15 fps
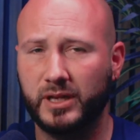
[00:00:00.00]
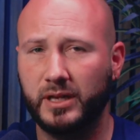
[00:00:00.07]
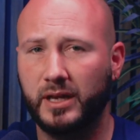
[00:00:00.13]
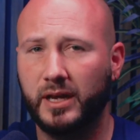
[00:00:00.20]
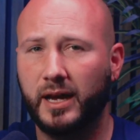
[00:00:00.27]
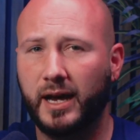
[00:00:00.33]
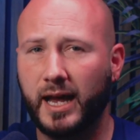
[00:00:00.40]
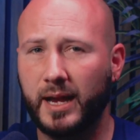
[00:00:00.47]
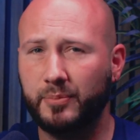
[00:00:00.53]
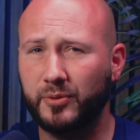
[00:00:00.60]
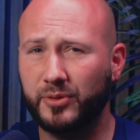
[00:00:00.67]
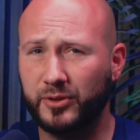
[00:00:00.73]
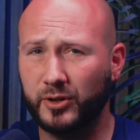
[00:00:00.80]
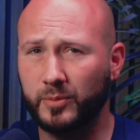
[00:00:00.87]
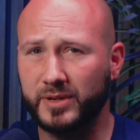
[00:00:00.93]

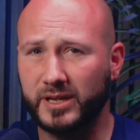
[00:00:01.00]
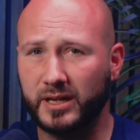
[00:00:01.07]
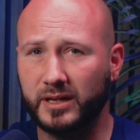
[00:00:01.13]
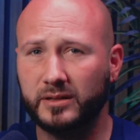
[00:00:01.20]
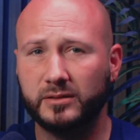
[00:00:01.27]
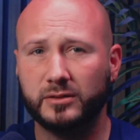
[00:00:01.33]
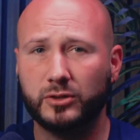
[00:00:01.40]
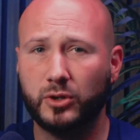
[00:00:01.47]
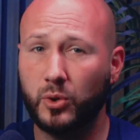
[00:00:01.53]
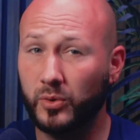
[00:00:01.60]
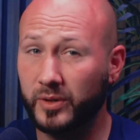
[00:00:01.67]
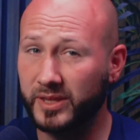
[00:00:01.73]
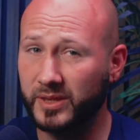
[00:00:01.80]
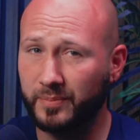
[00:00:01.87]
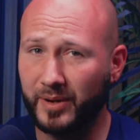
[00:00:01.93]
Hypothermia, cooling the
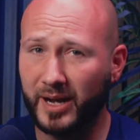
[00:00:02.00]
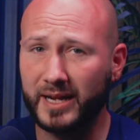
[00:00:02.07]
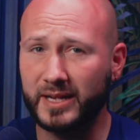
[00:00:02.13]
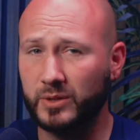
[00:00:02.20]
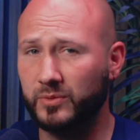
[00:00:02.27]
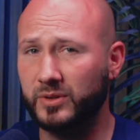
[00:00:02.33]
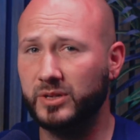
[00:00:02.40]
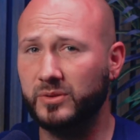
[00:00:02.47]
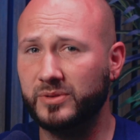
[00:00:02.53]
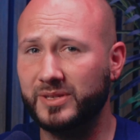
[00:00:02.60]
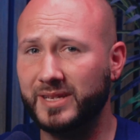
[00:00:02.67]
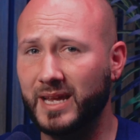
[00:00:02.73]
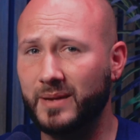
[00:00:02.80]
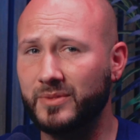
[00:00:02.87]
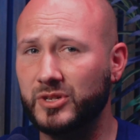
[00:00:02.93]
body to reduce
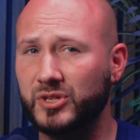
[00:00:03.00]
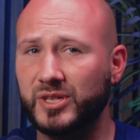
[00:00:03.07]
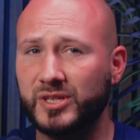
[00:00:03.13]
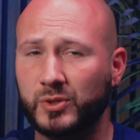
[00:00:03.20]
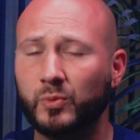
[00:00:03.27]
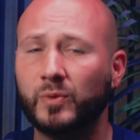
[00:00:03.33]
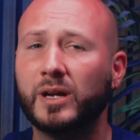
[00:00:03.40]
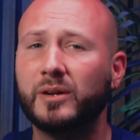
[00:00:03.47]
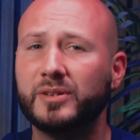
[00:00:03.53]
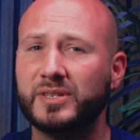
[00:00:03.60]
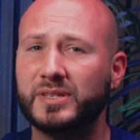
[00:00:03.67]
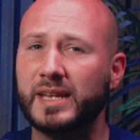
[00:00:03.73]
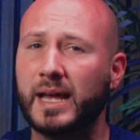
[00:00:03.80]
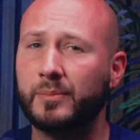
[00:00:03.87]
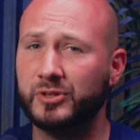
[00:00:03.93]
damage, is a
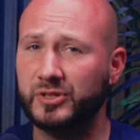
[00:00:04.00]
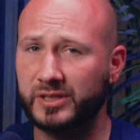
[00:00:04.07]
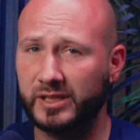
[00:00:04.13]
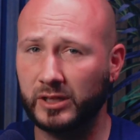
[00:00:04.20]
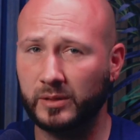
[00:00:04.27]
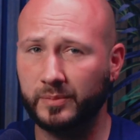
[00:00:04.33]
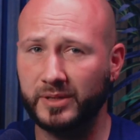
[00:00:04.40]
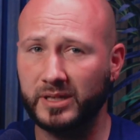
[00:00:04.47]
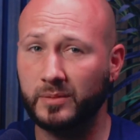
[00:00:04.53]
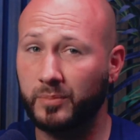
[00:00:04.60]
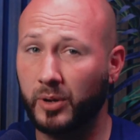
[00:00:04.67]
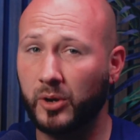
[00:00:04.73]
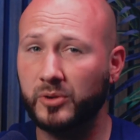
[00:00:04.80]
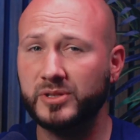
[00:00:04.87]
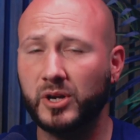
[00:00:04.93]
well-established therapy in
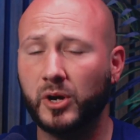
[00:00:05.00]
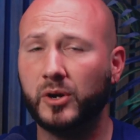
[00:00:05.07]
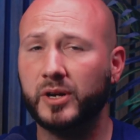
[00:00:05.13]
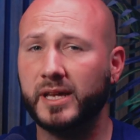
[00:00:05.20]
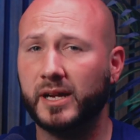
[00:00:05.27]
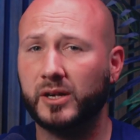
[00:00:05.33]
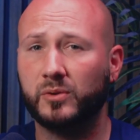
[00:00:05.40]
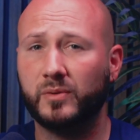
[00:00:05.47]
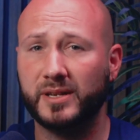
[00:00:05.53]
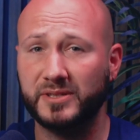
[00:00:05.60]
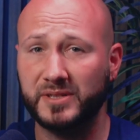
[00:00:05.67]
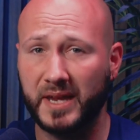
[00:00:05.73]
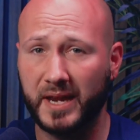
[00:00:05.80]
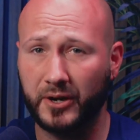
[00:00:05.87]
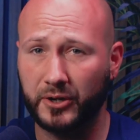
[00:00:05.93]
post-cardiac arrest
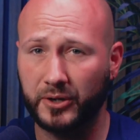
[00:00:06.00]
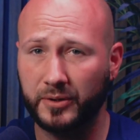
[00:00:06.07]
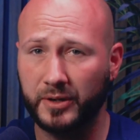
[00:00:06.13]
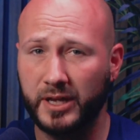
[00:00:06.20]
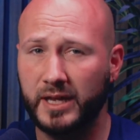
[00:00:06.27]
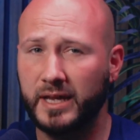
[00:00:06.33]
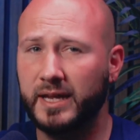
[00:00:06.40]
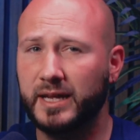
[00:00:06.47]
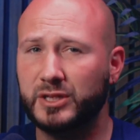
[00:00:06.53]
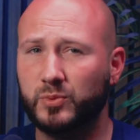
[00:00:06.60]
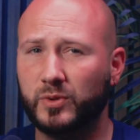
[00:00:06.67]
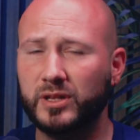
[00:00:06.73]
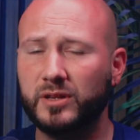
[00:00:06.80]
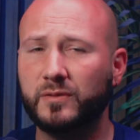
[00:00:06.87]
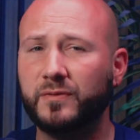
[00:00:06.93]
care. It's one of the
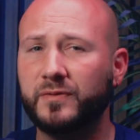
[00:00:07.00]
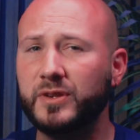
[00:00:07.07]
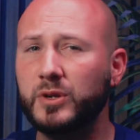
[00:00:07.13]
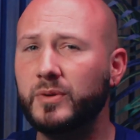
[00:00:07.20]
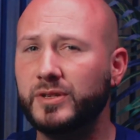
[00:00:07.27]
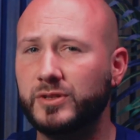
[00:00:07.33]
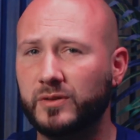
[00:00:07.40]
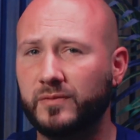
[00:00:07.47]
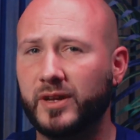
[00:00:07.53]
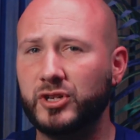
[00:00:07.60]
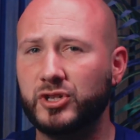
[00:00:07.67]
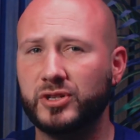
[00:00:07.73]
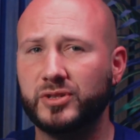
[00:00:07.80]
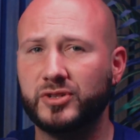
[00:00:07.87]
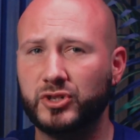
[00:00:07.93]
few
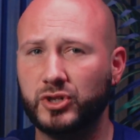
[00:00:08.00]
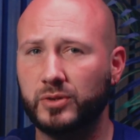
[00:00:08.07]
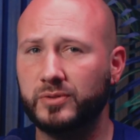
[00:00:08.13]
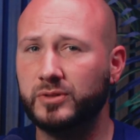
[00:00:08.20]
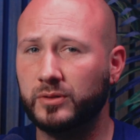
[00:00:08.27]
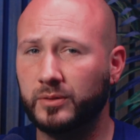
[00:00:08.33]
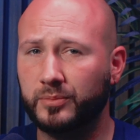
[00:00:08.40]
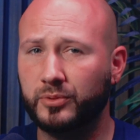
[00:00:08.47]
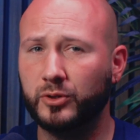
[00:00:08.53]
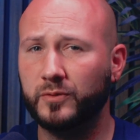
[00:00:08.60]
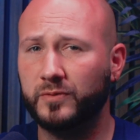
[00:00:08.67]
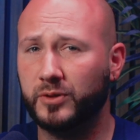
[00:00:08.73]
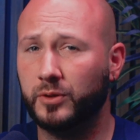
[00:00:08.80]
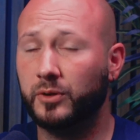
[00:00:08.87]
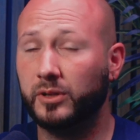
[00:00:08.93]
interventions shown to improve
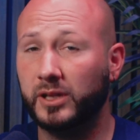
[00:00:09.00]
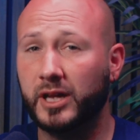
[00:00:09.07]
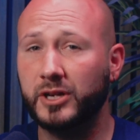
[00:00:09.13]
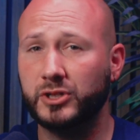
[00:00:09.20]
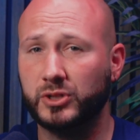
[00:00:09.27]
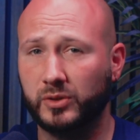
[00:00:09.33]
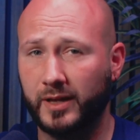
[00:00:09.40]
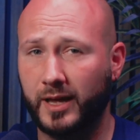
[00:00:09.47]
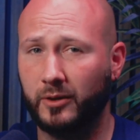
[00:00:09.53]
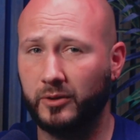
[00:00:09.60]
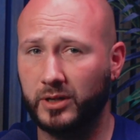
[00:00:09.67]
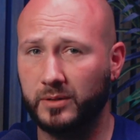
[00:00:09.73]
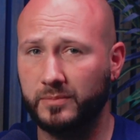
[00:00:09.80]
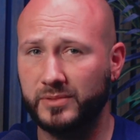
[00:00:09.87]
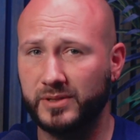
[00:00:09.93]
neurological
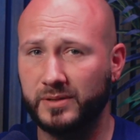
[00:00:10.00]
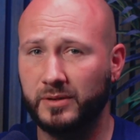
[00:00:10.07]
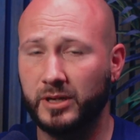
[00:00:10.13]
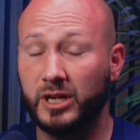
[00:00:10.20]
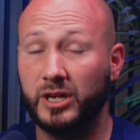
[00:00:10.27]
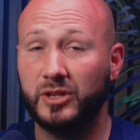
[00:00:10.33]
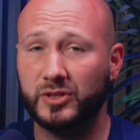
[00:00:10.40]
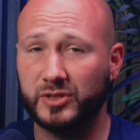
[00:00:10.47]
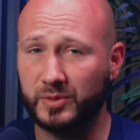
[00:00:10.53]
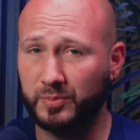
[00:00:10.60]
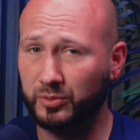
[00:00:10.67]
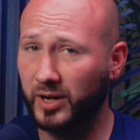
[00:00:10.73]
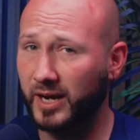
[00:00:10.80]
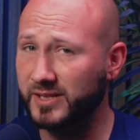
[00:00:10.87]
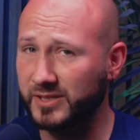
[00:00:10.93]
outcomes. The
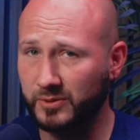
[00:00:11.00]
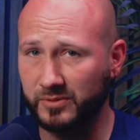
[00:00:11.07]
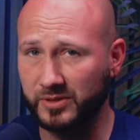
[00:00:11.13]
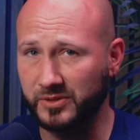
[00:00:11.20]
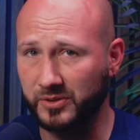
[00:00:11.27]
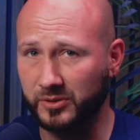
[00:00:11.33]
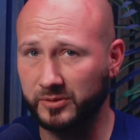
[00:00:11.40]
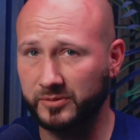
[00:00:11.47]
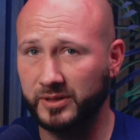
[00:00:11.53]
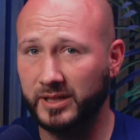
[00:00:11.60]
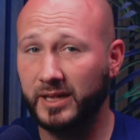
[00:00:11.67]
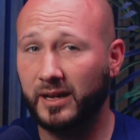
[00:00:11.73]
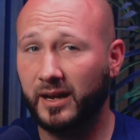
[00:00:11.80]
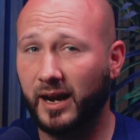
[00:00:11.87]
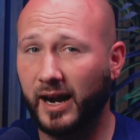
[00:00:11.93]
surprising result:
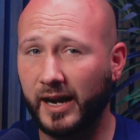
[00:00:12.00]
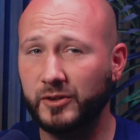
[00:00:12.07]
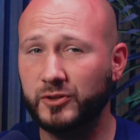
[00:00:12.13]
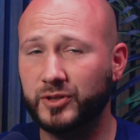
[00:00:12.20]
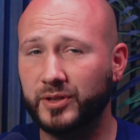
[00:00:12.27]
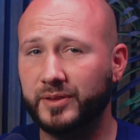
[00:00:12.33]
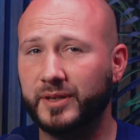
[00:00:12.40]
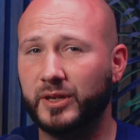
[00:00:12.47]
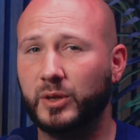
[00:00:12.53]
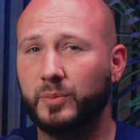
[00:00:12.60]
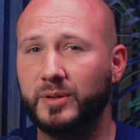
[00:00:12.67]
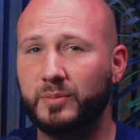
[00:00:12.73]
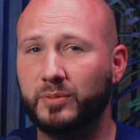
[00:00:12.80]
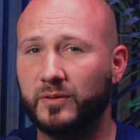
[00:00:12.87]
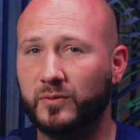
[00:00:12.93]
hydrogen therapy
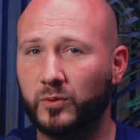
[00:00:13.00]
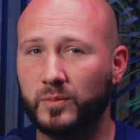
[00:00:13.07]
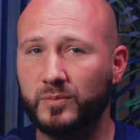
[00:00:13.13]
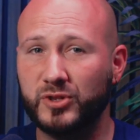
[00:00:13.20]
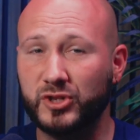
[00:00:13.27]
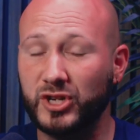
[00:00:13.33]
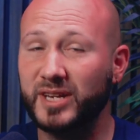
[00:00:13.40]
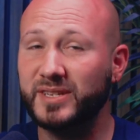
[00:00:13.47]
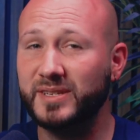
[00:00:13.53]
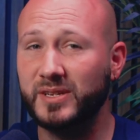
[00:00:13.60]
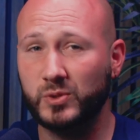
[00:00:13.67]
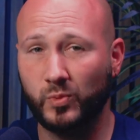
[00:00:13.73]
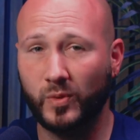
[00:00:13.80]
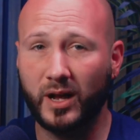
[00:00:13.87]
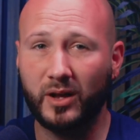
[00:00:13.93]
performed just as
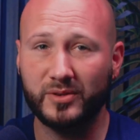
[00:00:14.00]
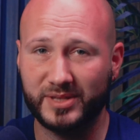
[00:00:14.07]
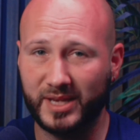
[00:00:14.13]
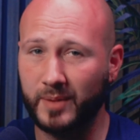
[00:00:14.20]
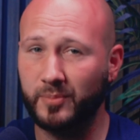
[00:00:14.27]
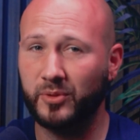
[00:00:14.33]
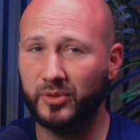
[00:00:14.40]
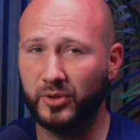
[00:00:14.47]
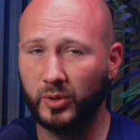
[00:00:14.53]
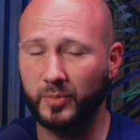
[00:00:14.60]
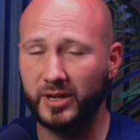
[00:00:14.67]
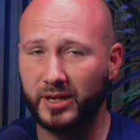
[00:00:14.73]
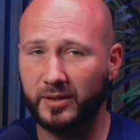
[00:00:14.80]
well as hypothermia.